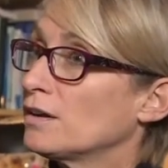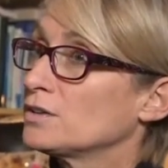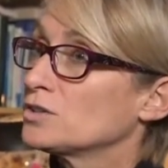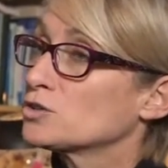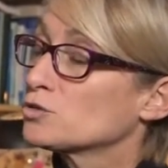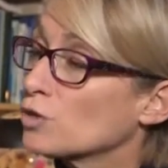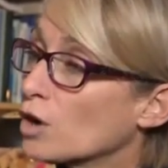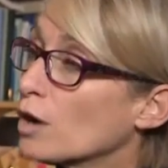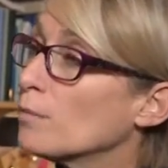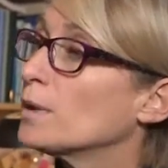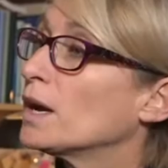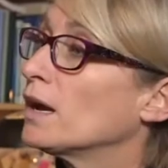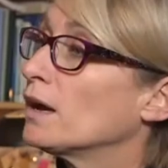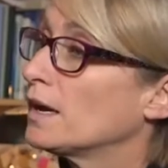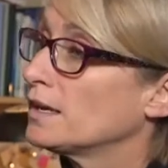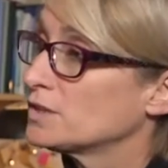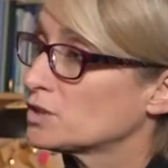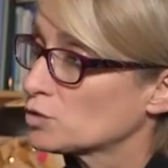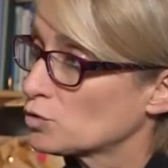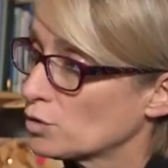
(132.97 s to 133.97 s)
trauma
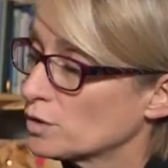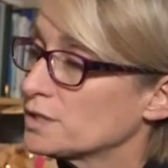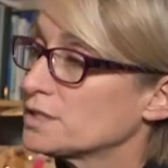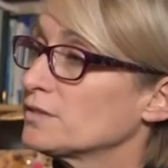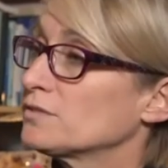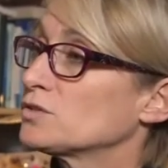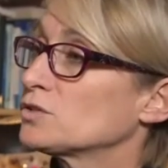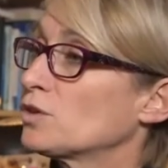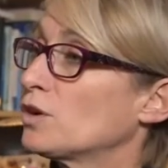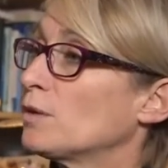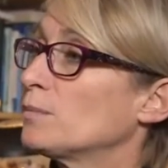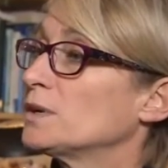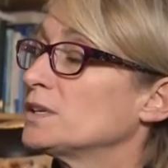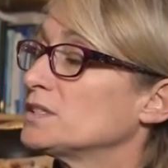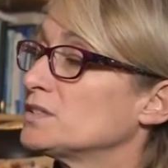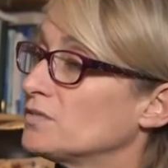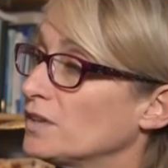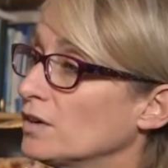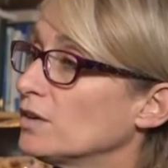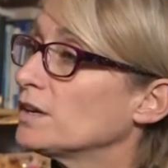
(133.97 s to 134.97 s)
and stories of trauma,
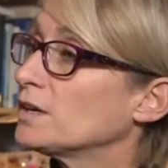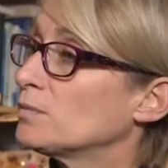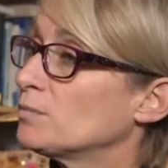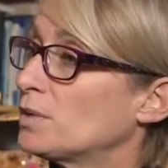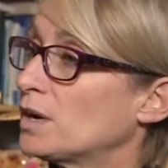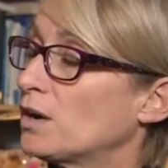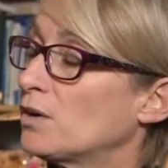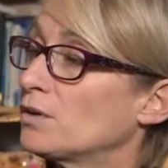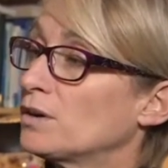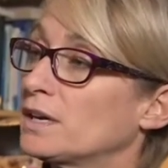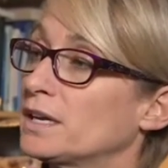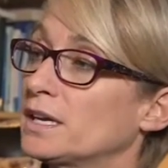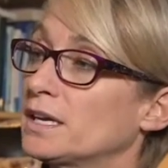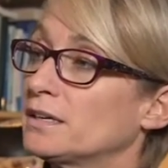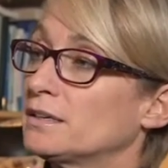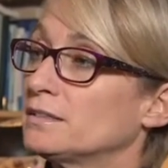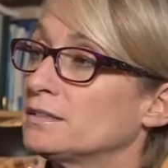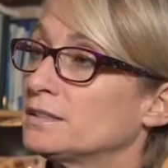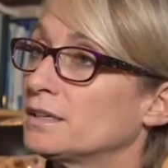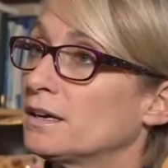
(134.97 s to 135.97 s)
it's very empowering.
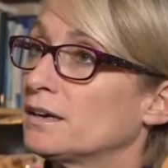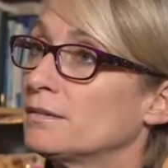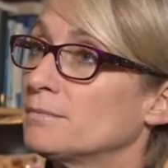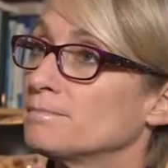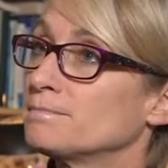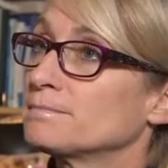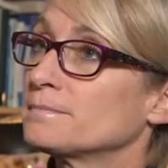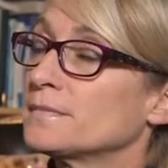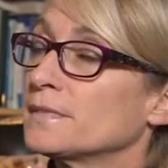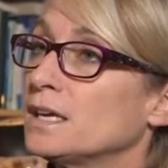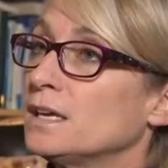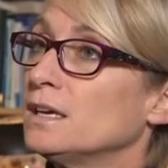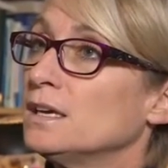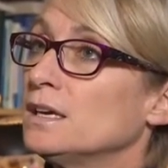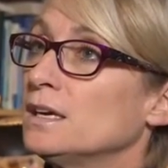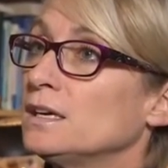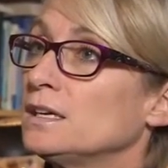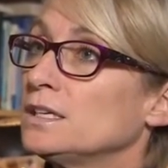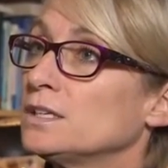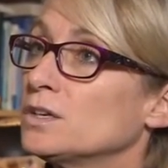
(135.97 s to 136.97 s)
And
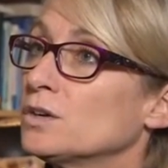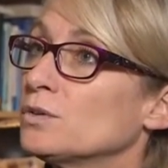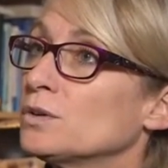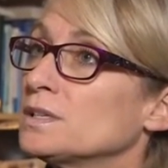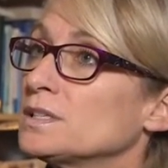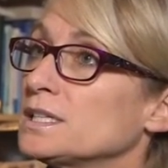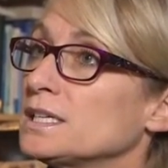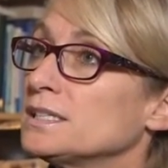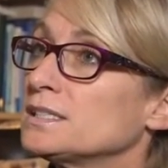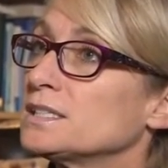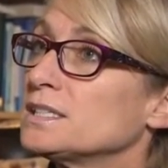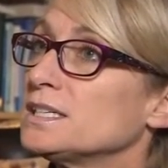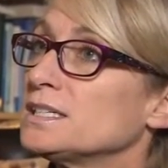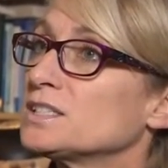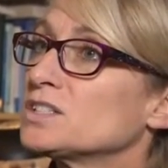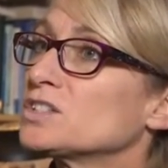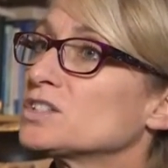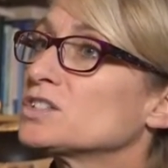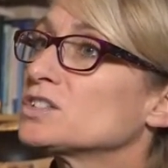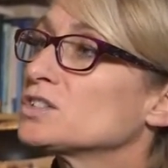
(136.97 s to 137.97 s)

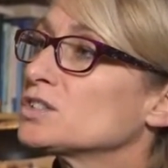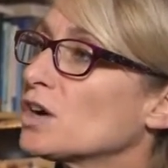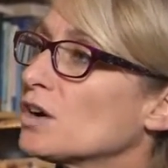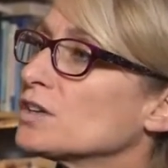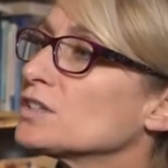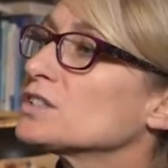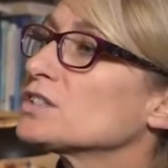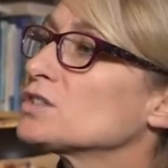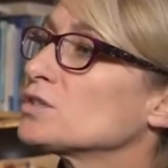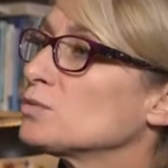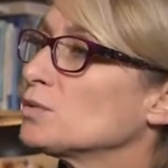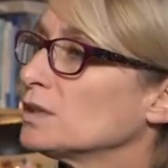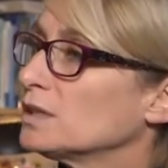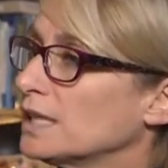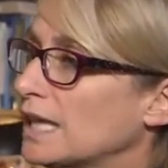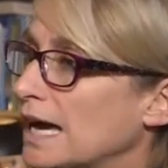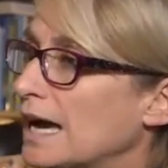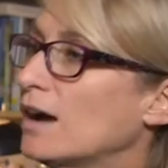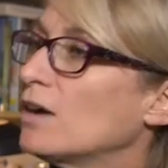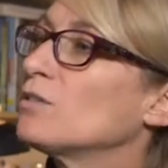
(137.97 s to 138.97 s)
it starts to
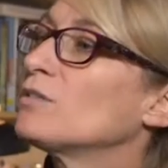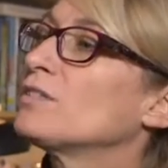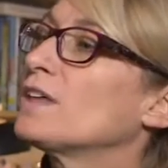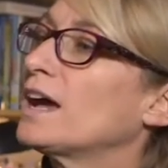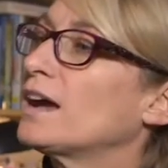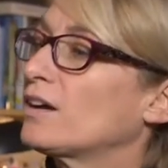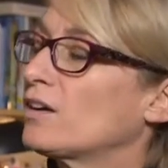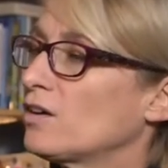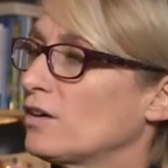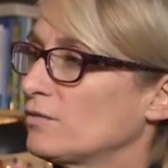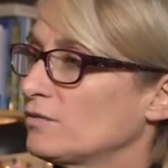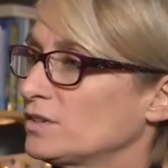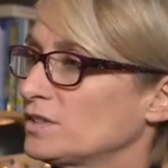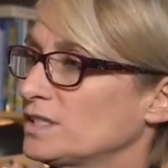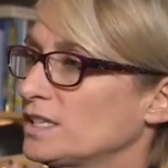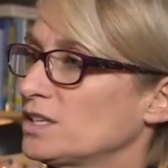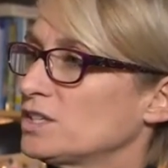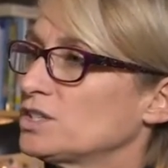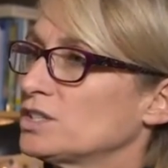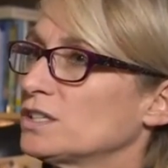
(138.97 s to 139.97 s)
allow that
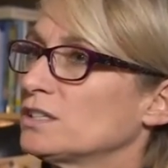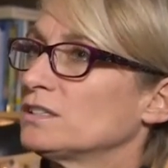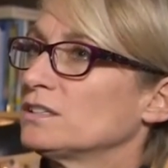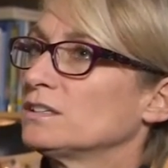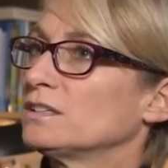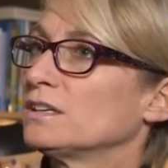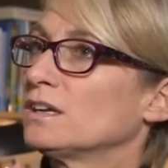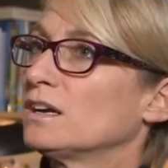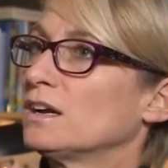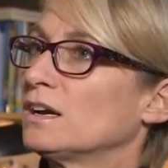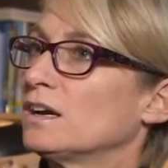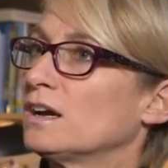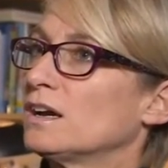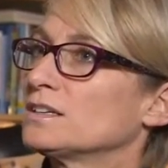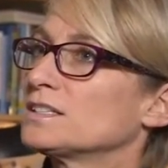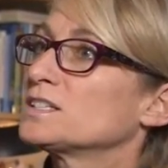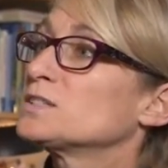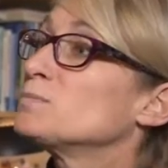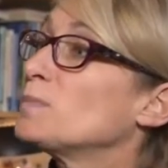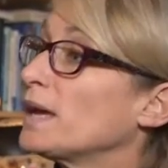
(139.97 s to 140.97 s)
conversation
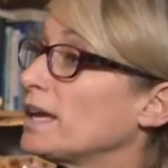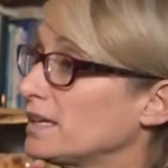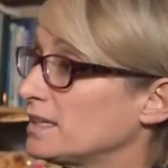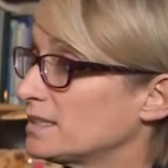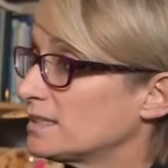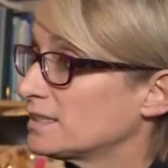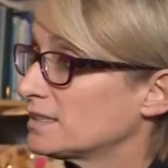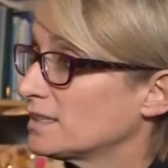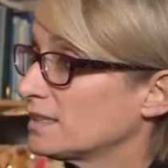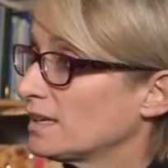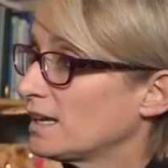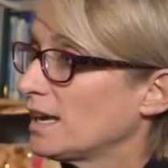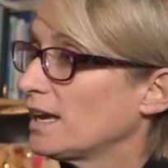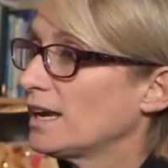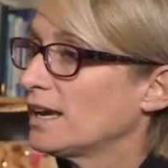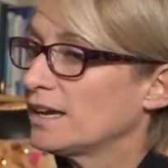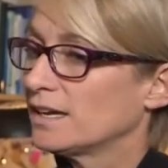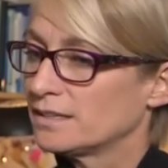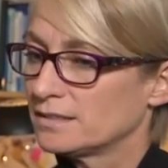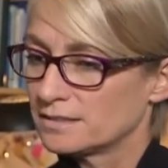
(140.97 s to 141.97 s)
space,
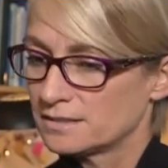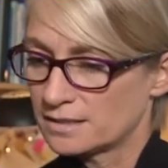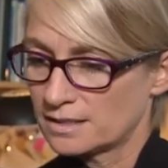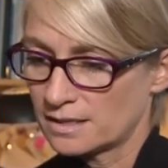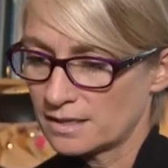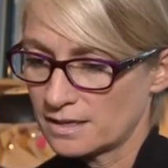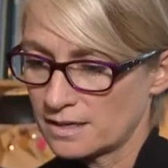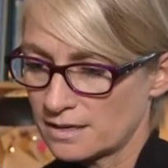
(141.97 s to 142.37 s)
and